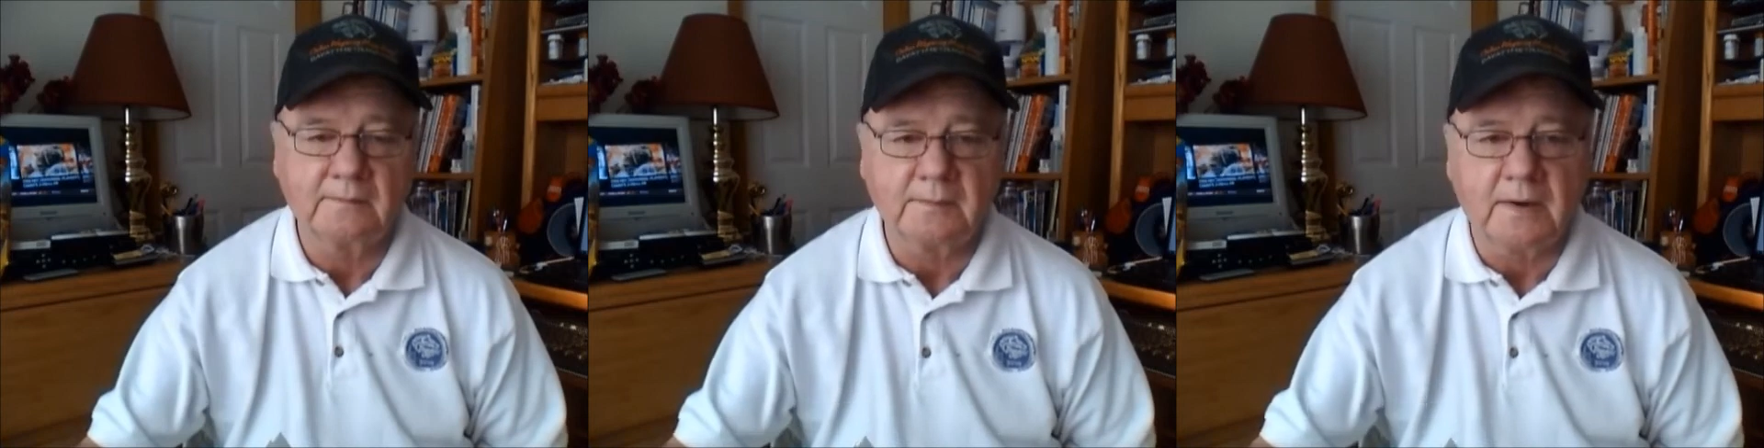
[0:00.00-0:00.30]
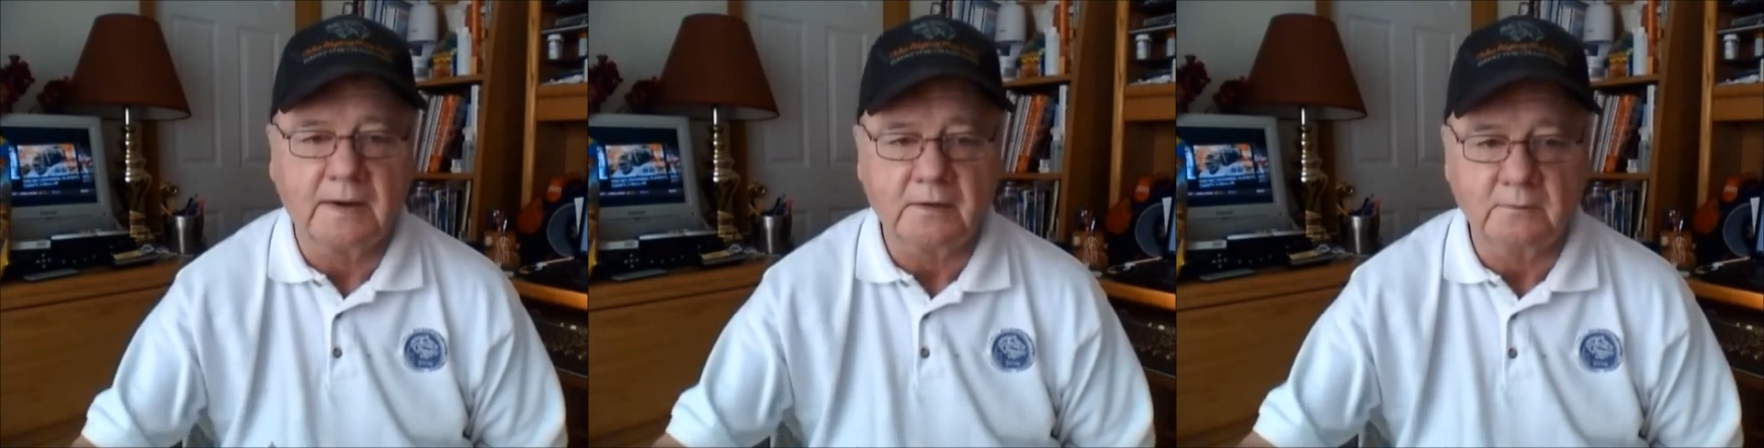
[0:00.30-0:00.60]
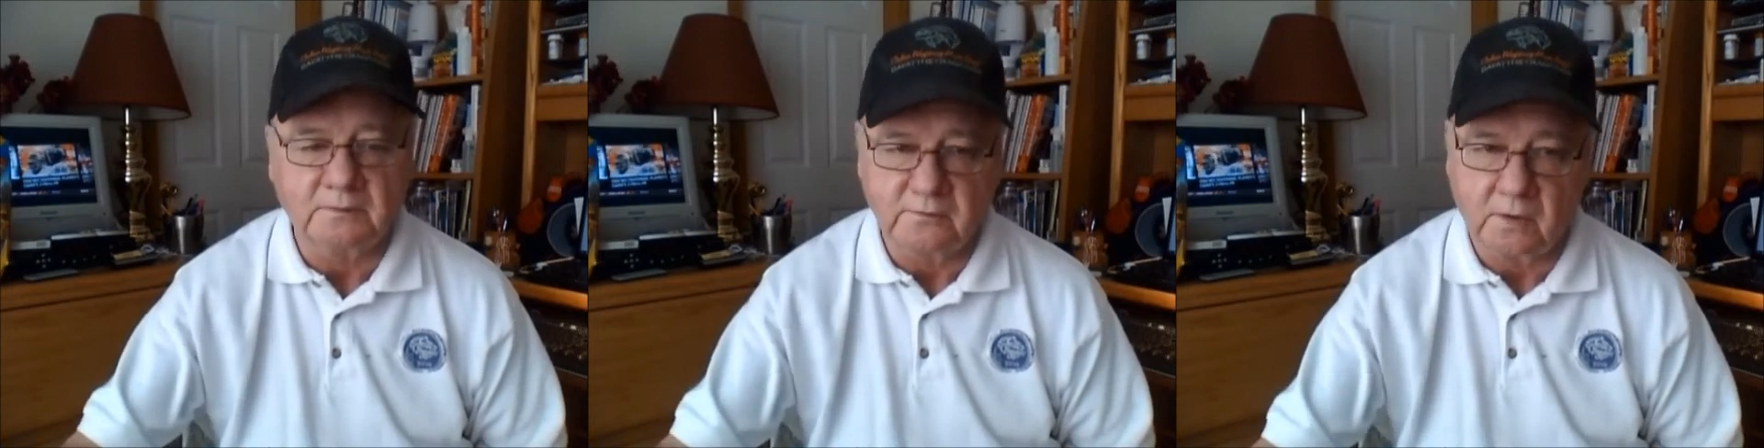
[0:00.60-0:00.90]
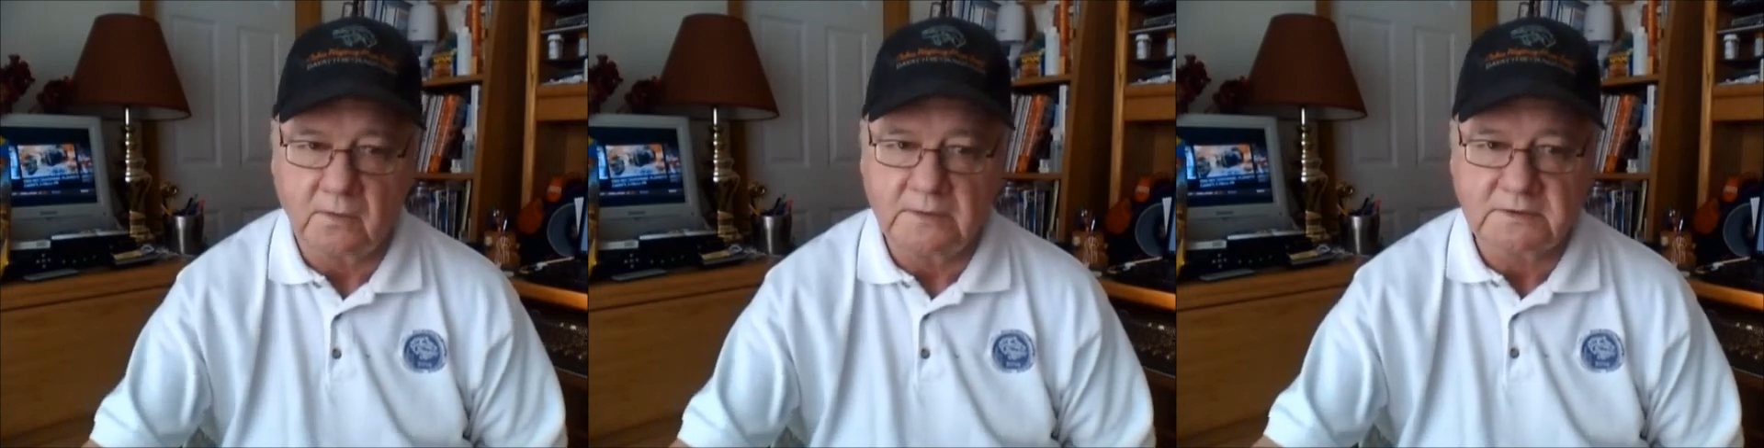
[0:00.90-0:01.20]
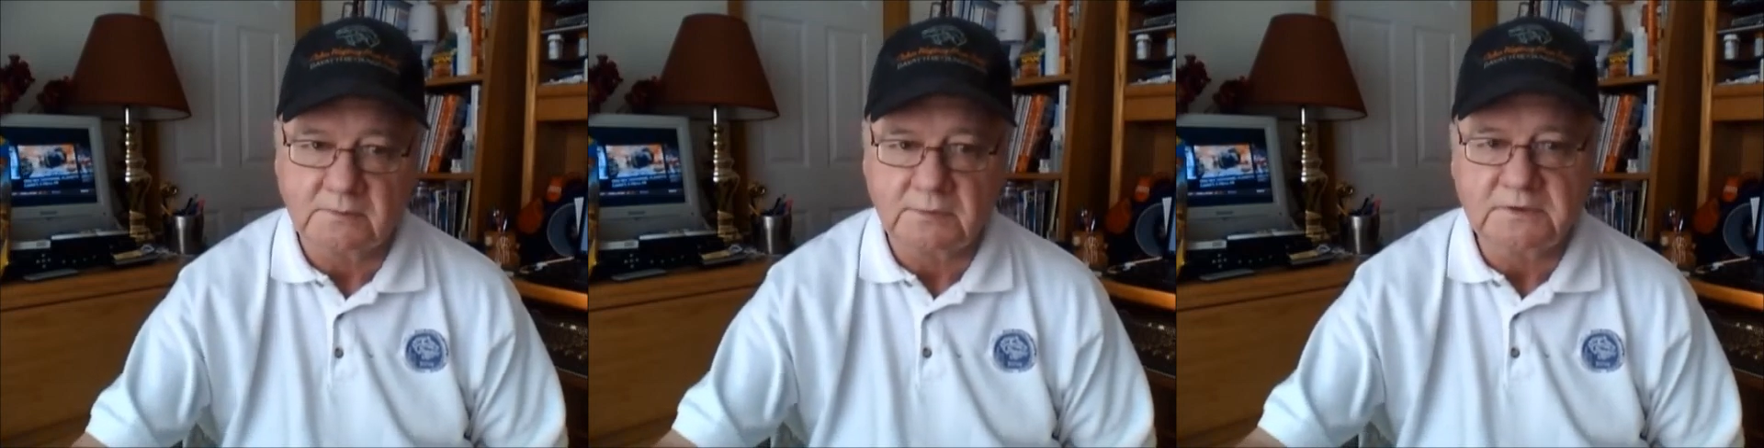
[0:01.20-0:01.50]
reminding you as always
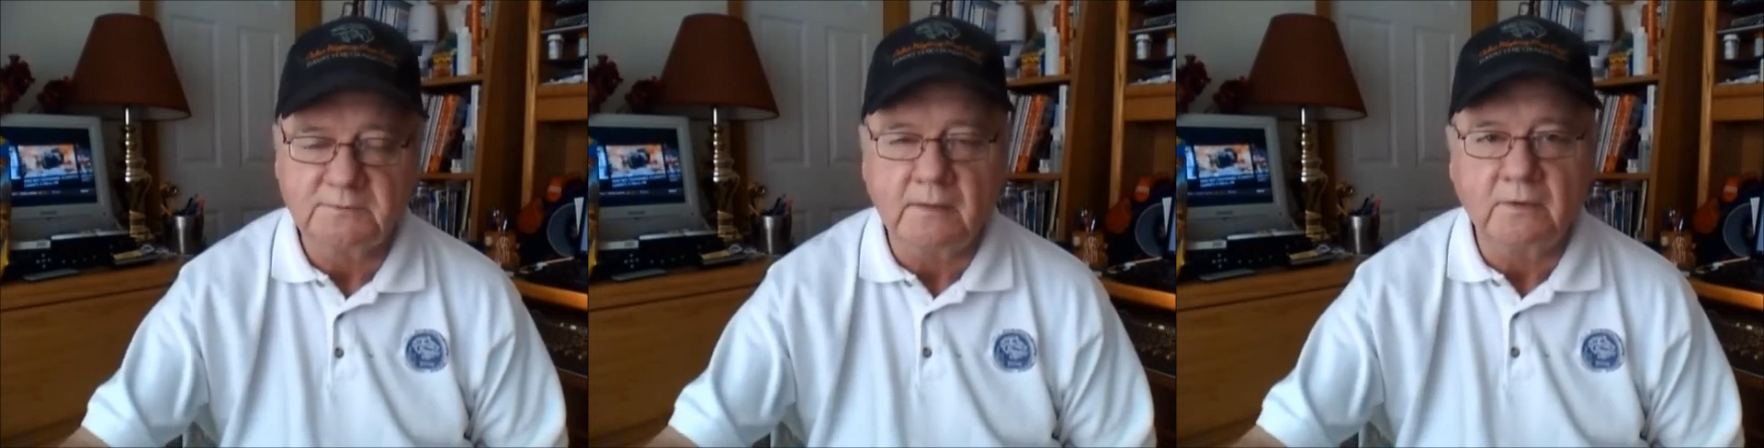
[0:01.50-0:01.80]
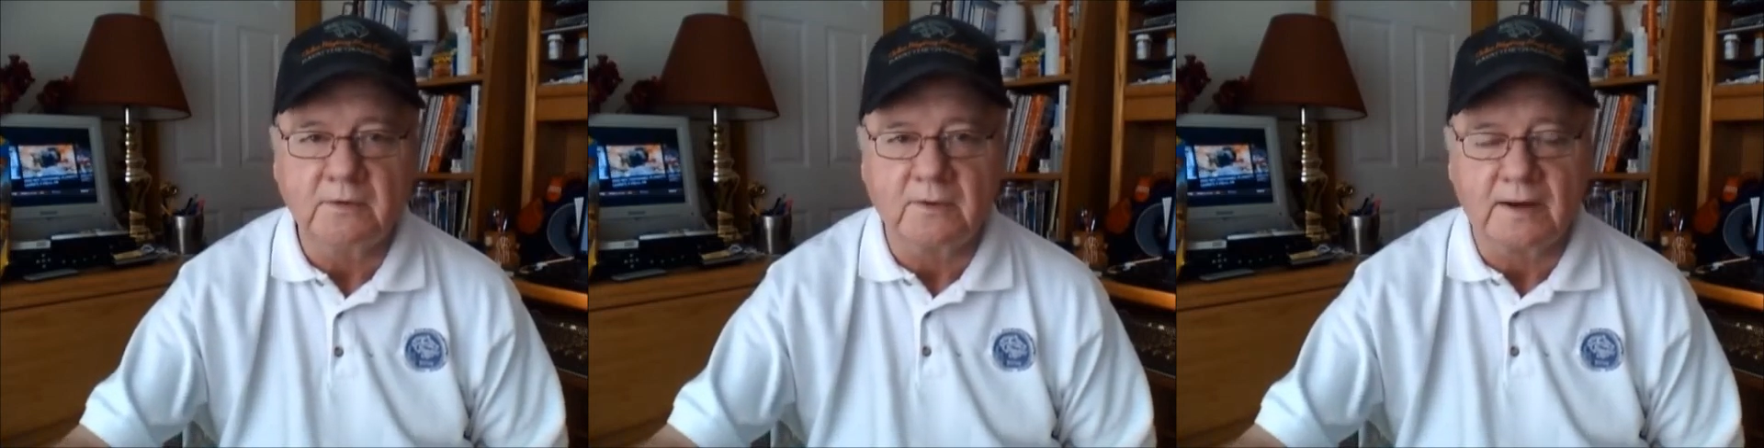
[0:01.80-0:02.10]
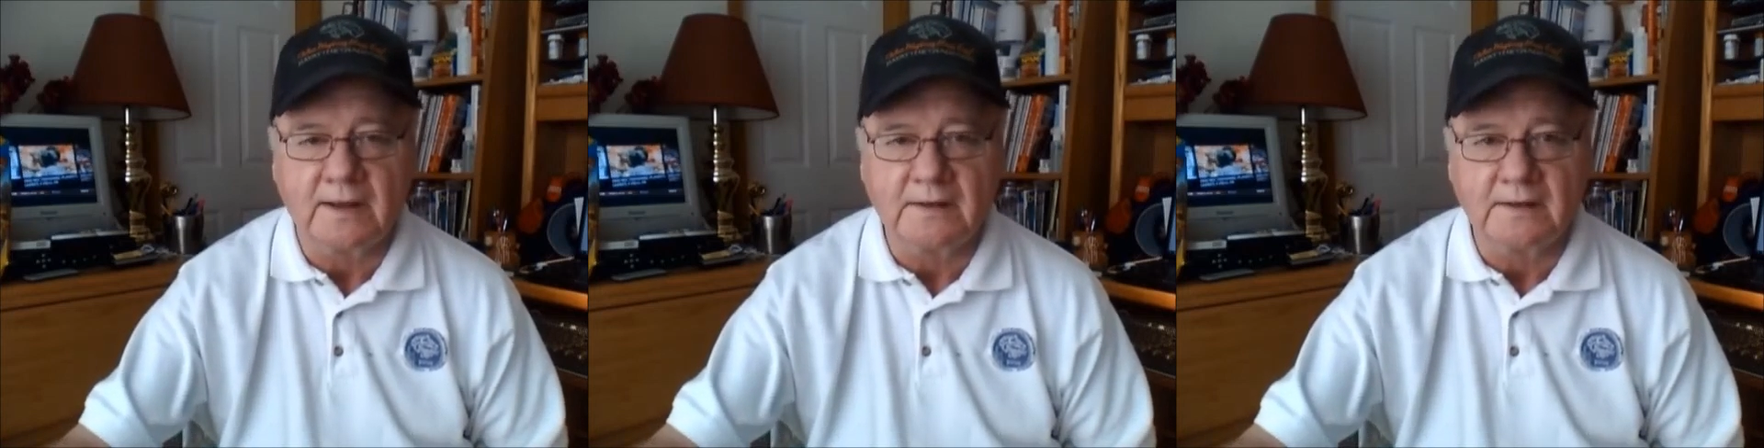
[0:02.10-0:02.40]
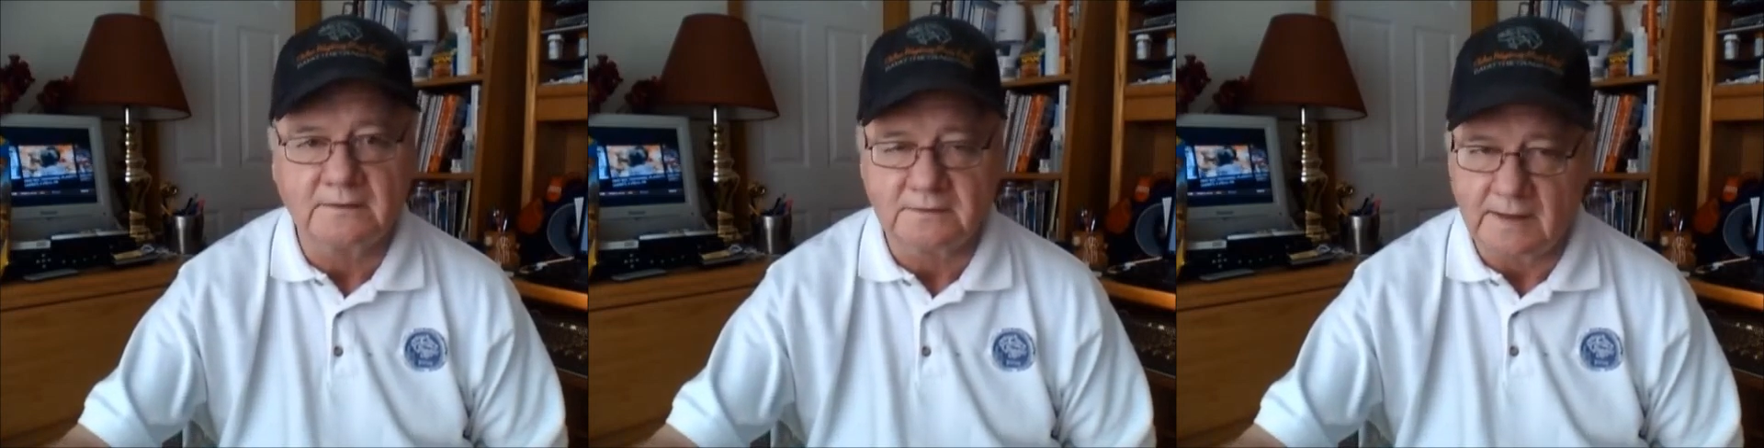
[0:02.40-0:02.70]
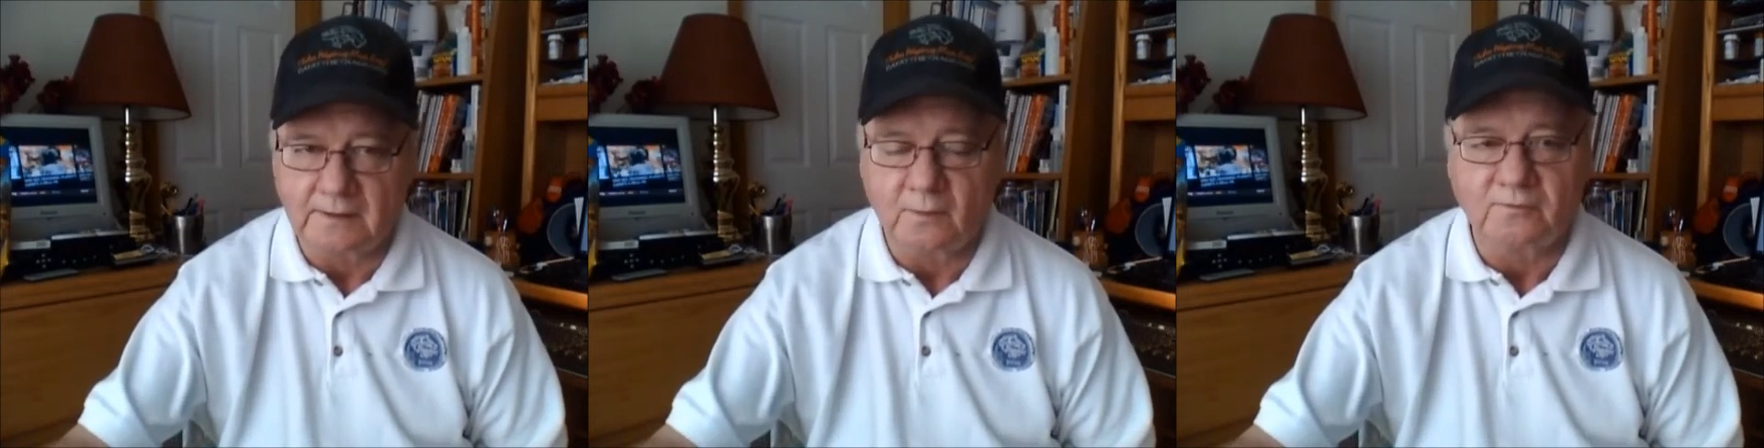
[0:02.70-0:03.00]
to please bet with your head,
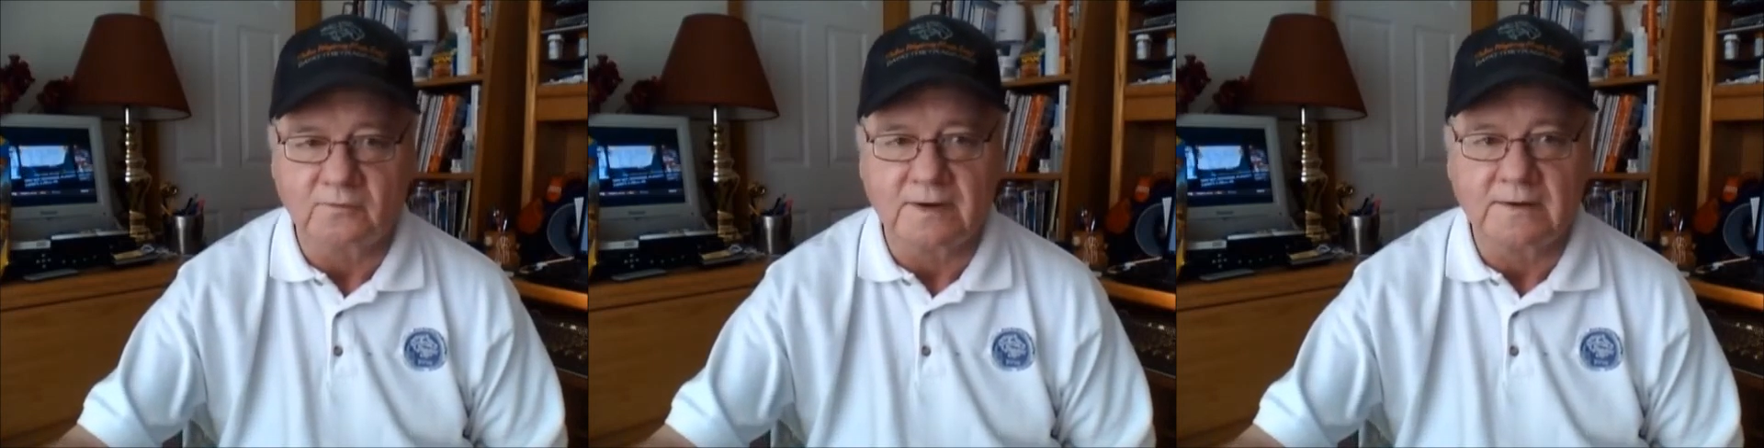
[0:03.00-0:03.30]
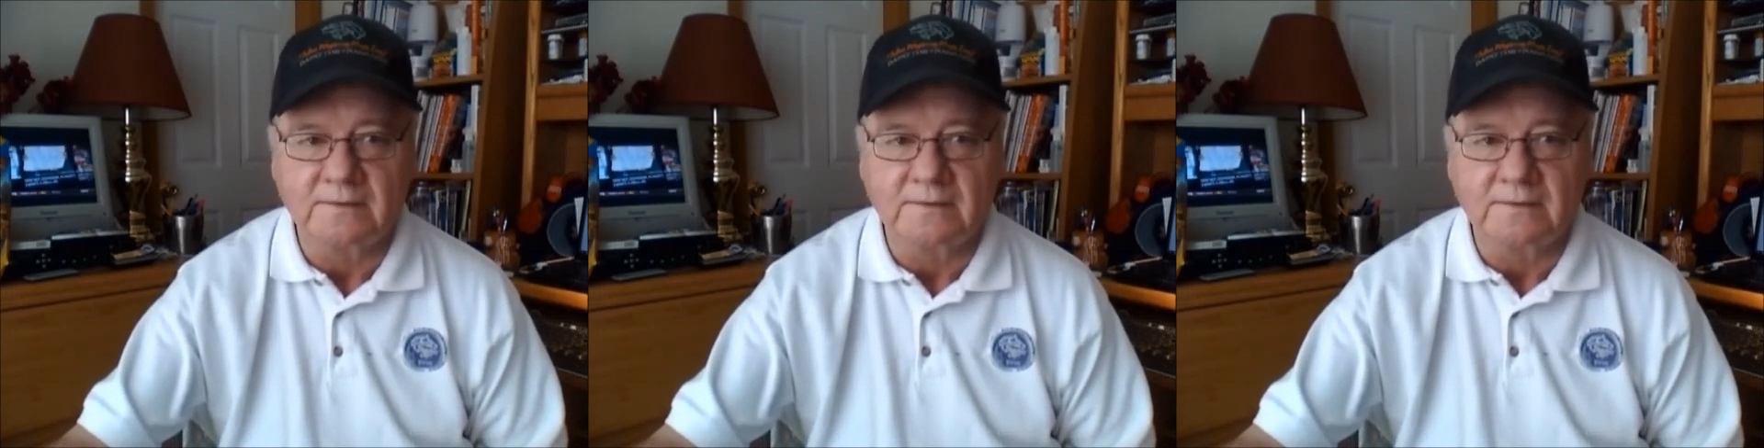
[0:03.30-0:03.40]
not over it.